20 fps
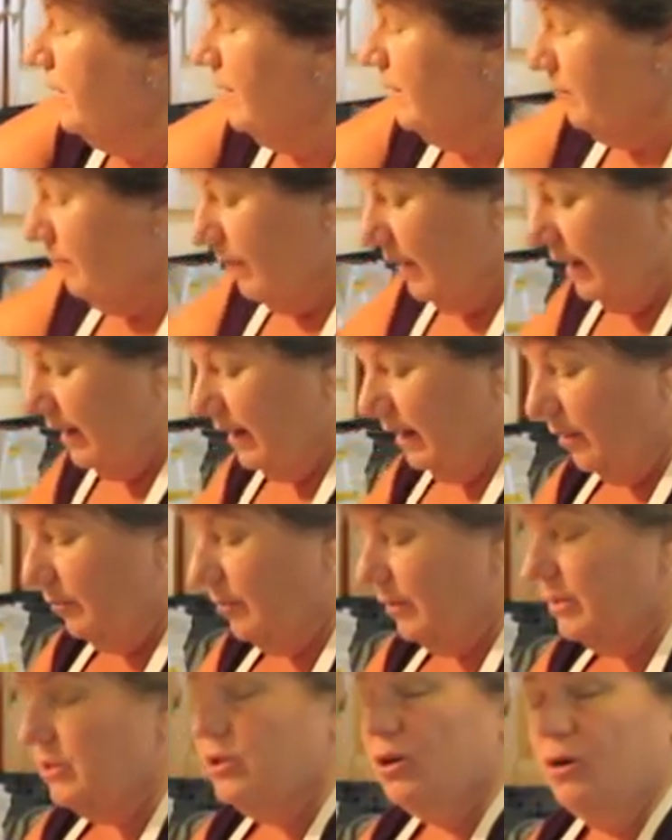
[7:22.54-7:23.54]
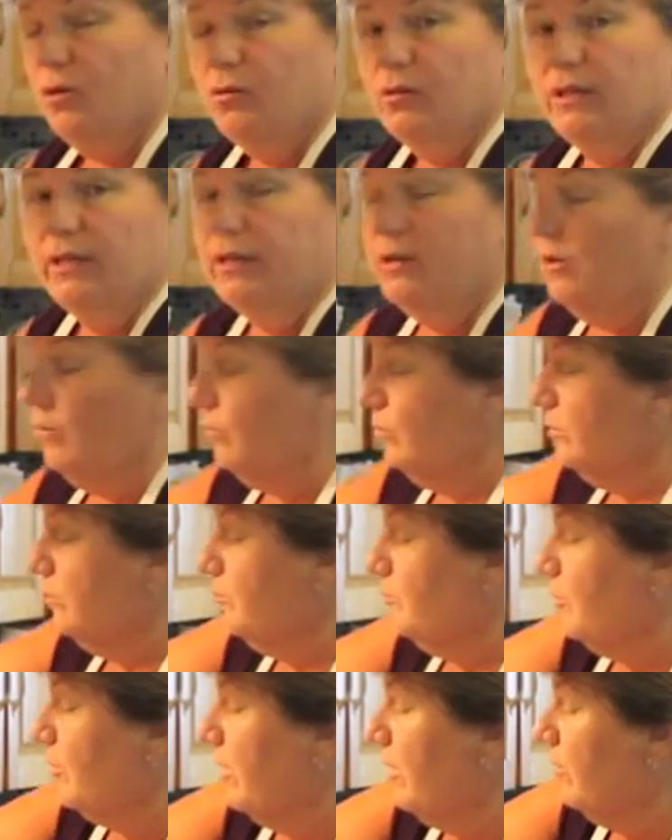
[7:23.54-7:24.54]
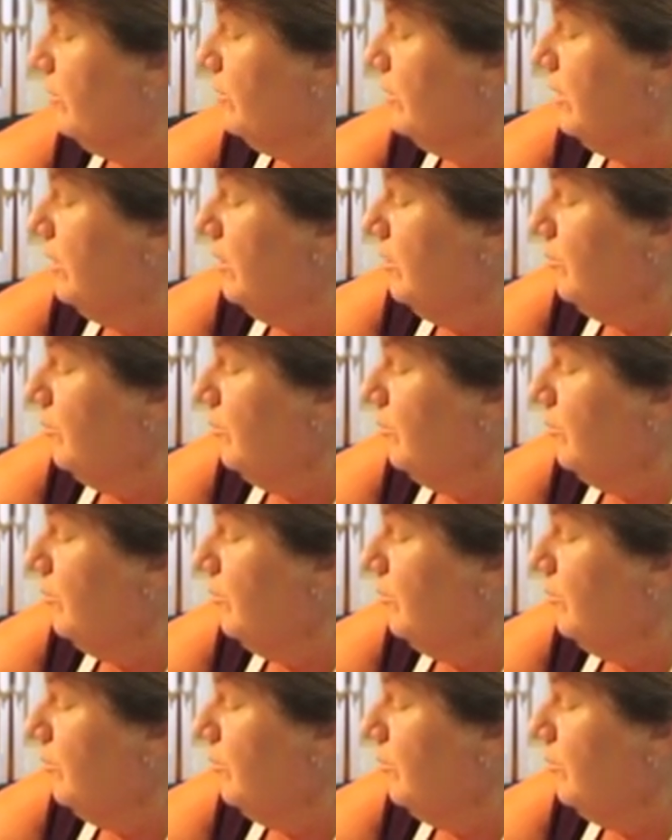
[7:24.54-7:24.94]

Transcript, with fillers: It may not be totally golden brown,